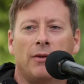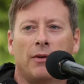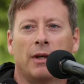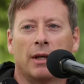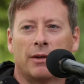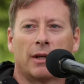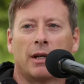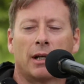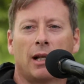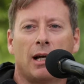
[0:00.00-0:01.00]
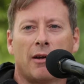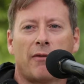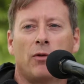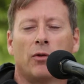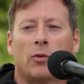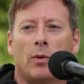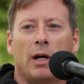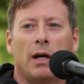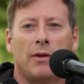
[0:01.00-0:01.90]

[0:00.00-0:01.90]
the kind of glass falls away,